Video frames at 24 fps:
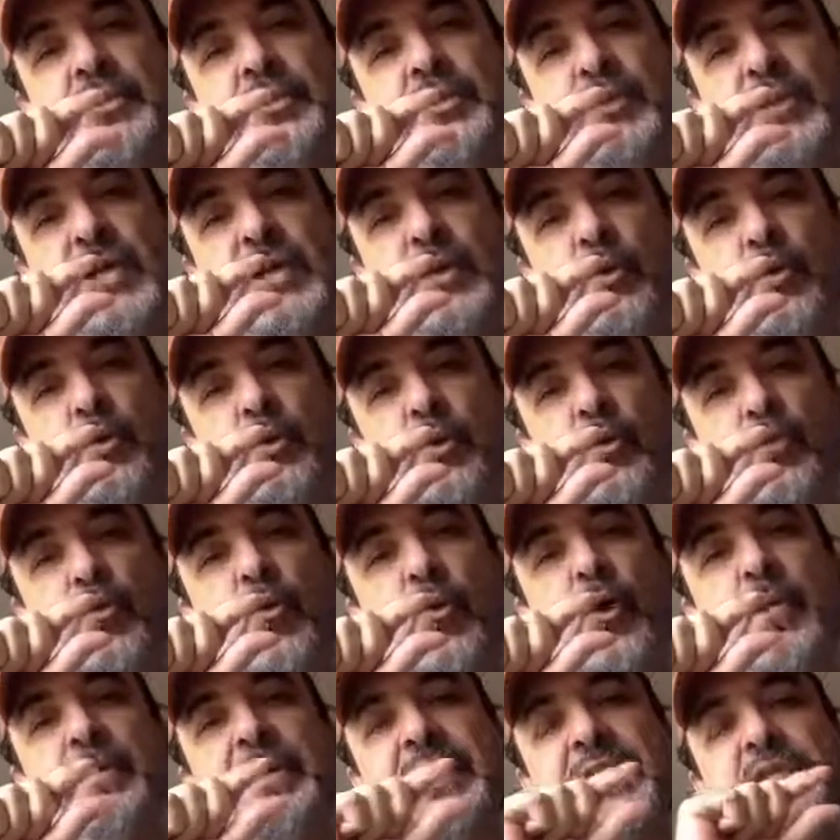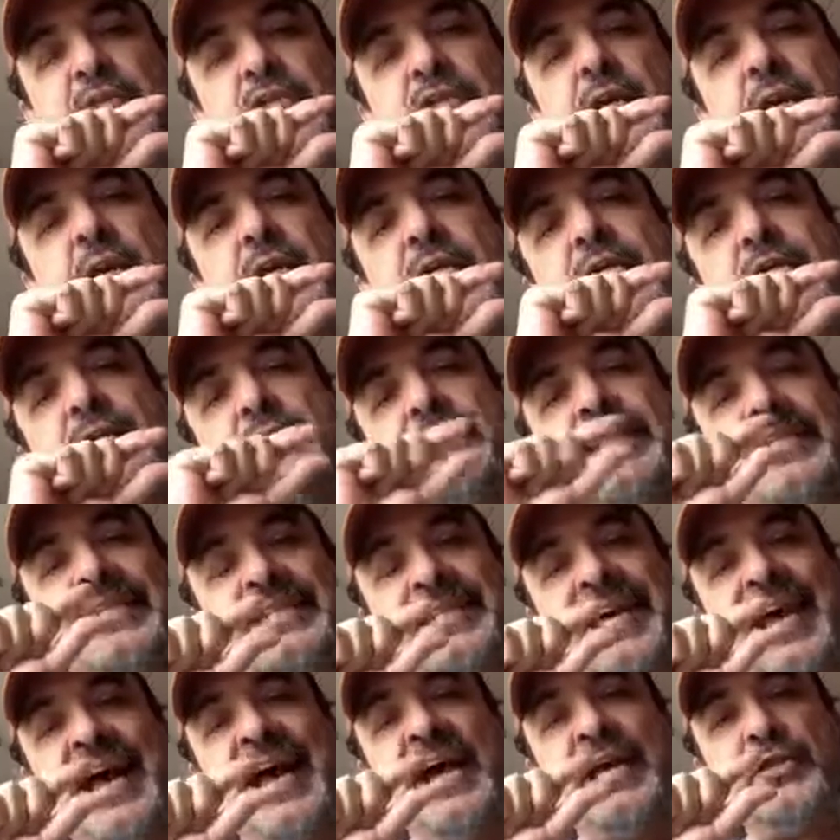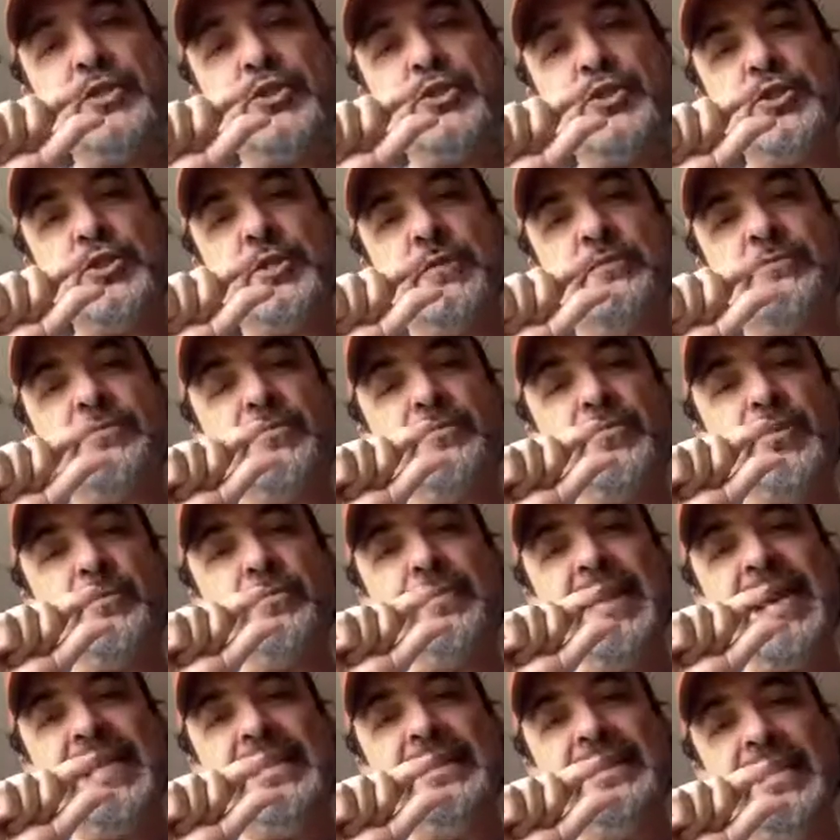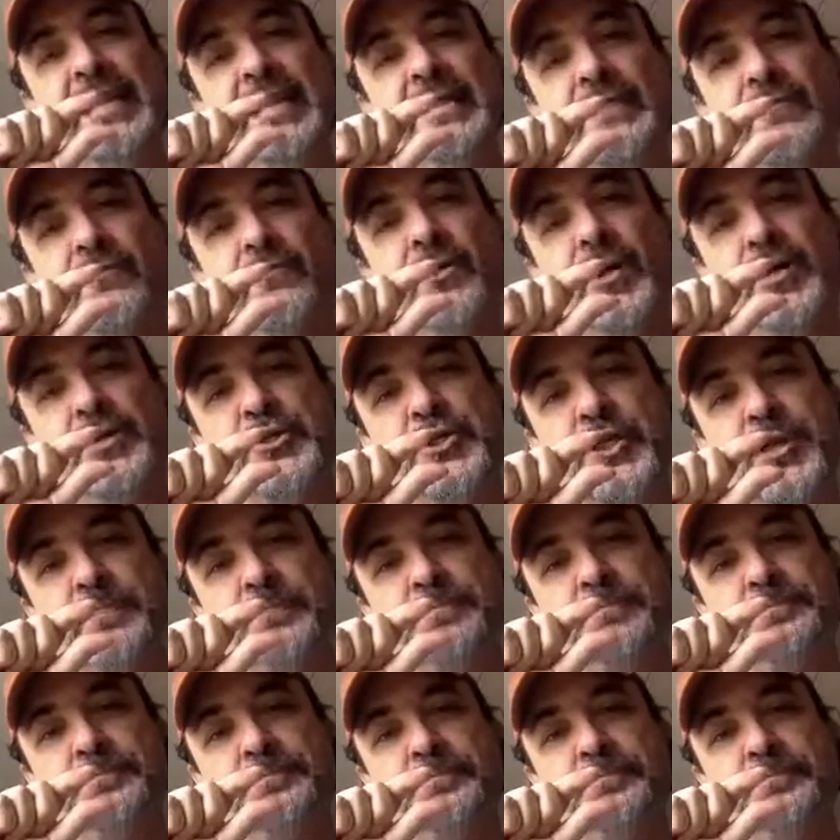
in the Second World War, but it's detached from the mainland of Russia.